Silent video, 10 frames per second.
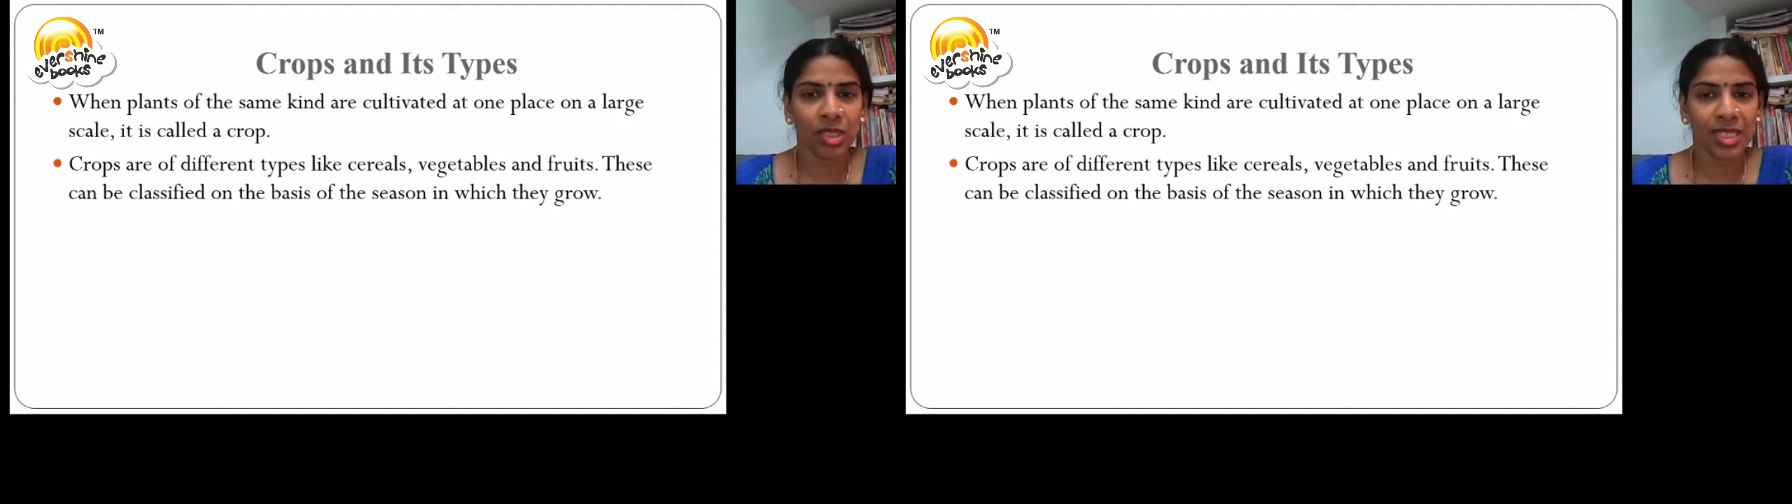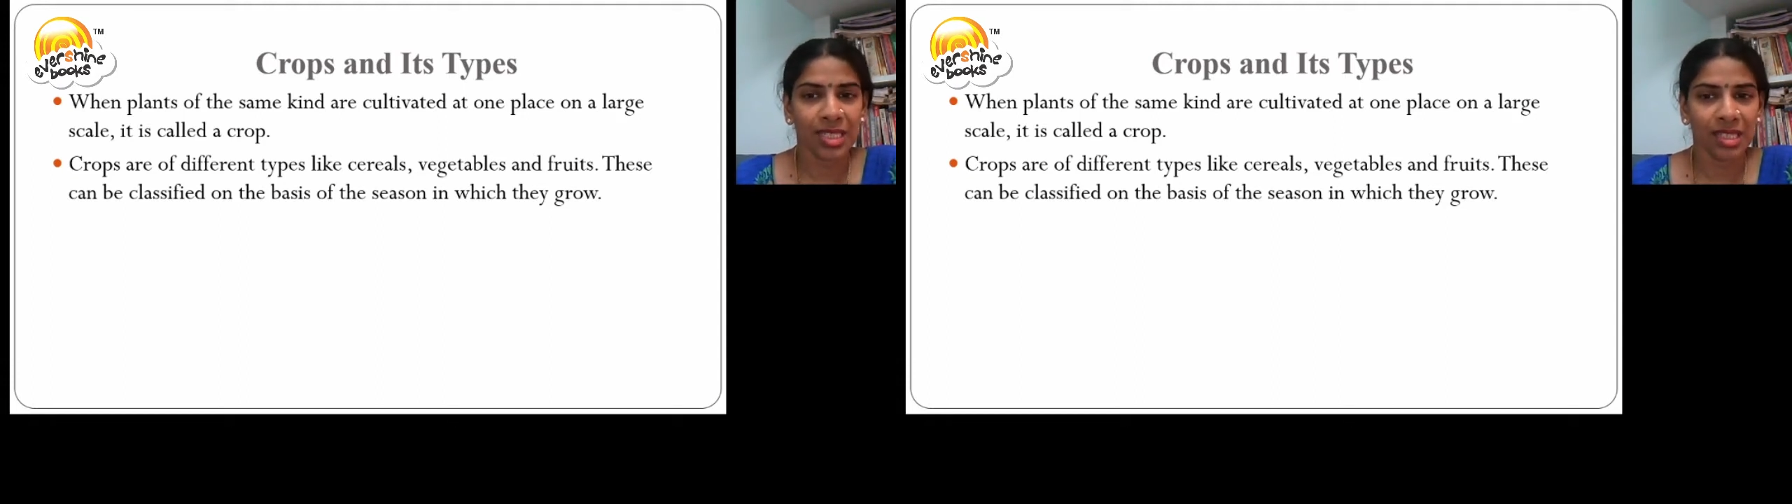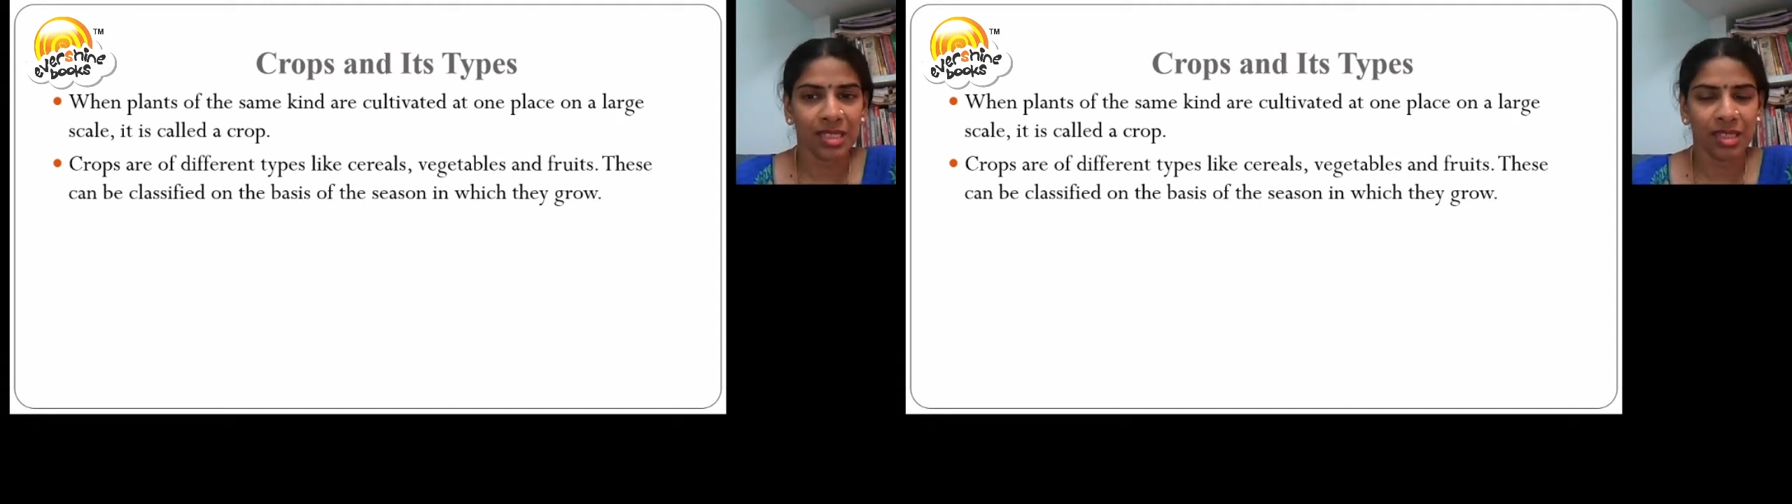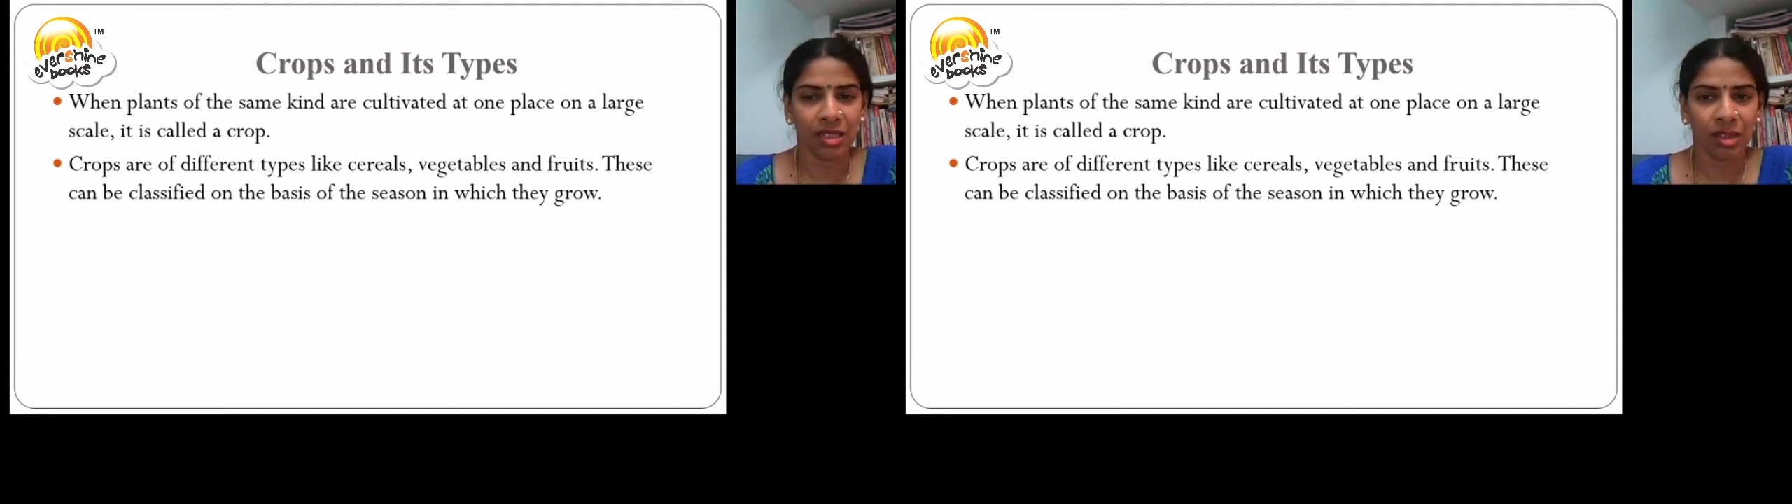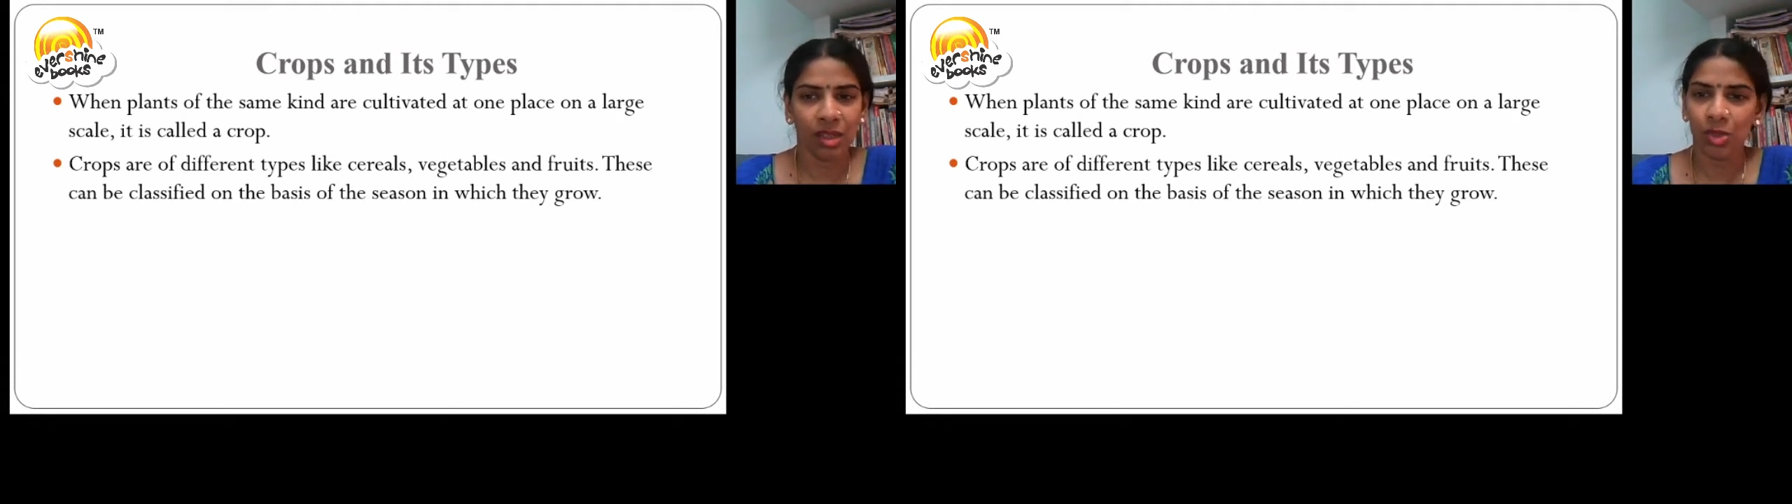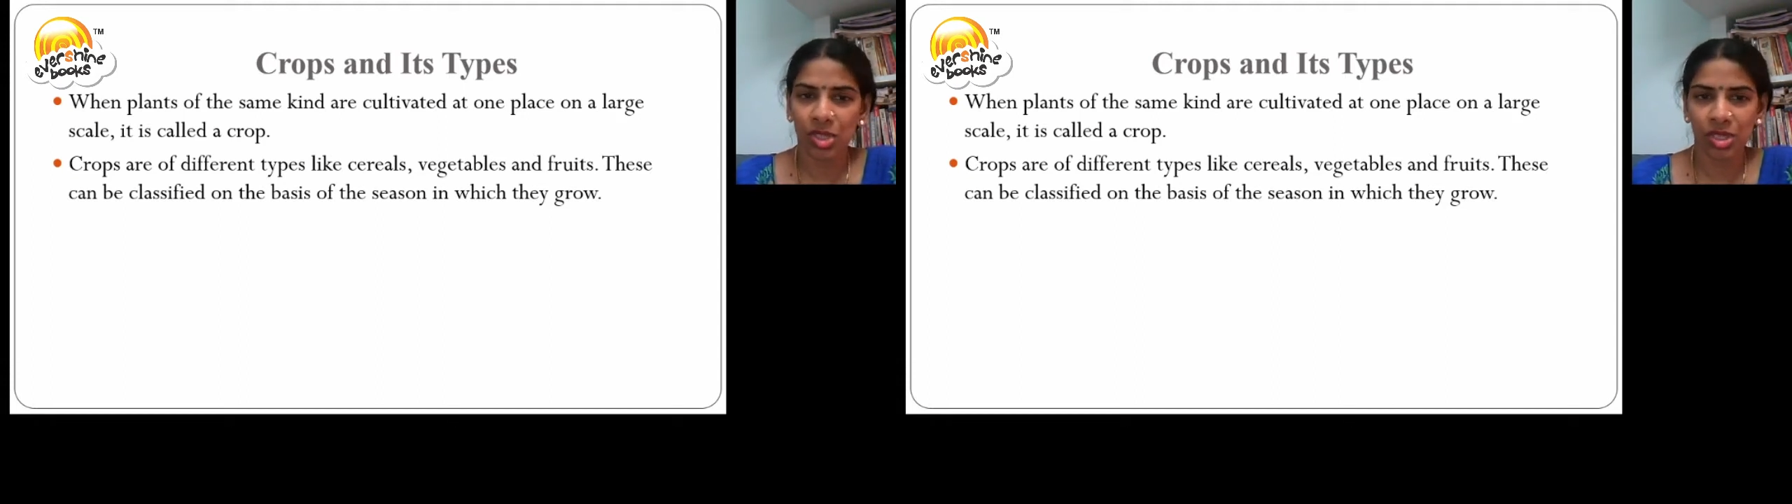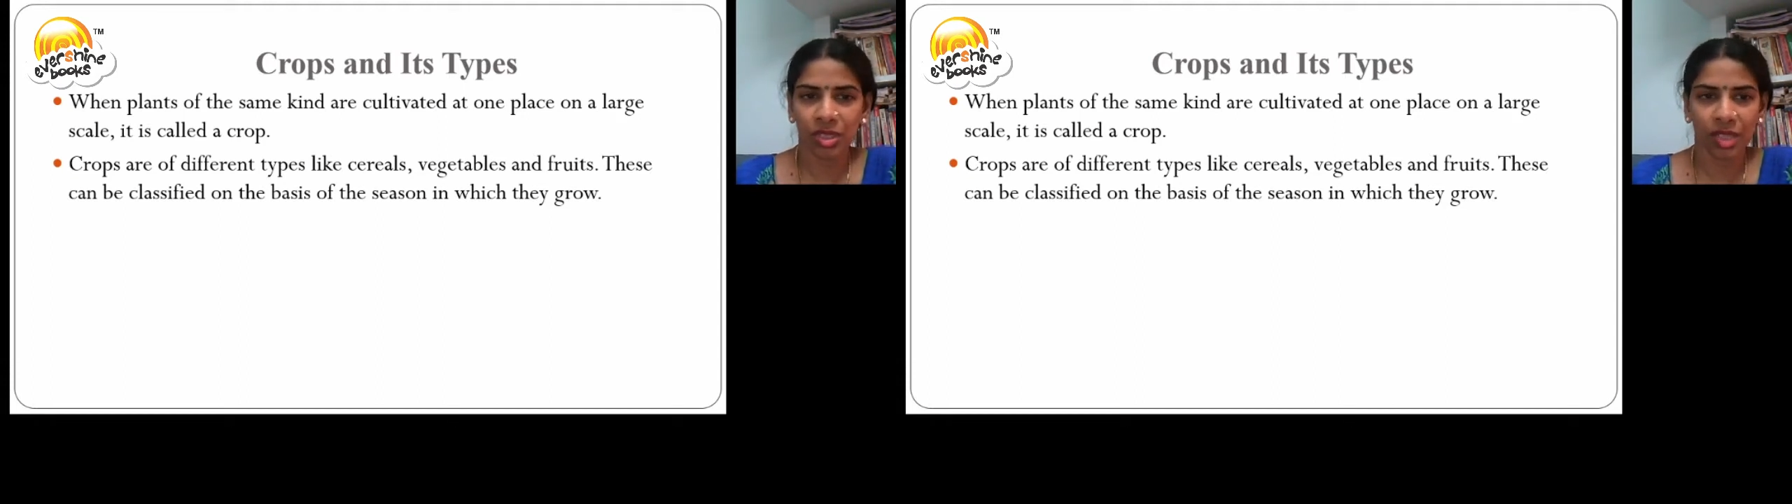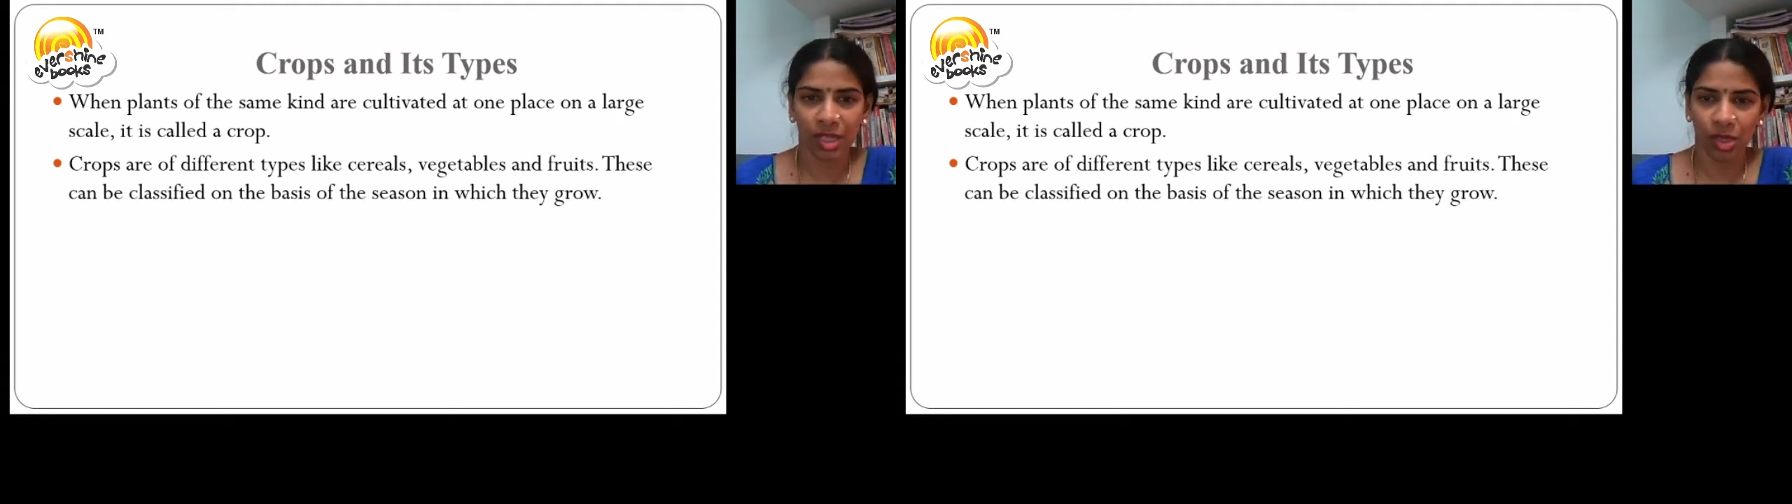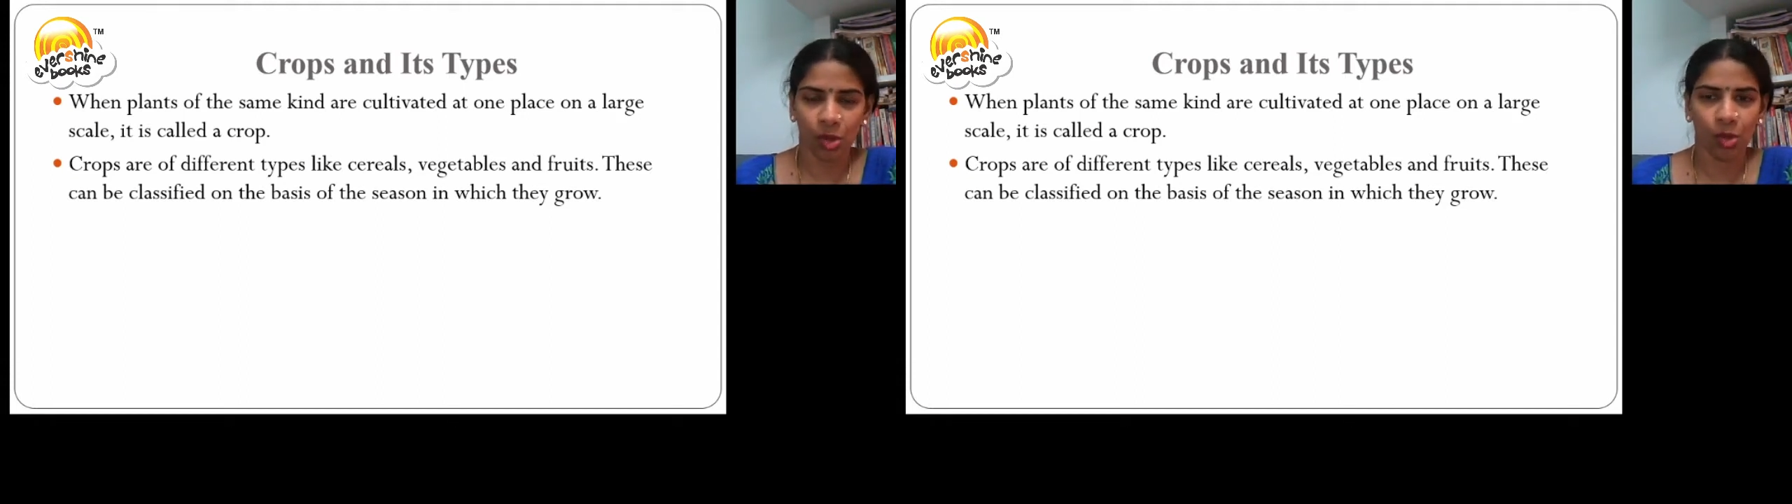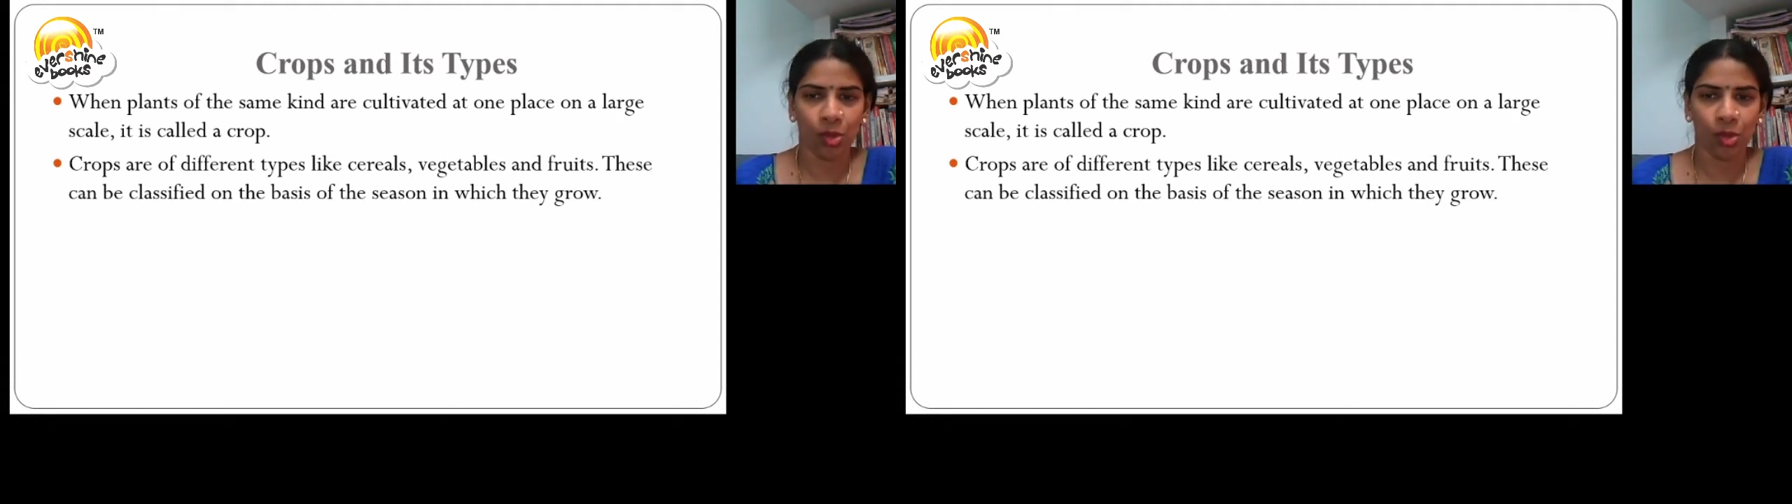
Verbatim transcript: the season in which they grow.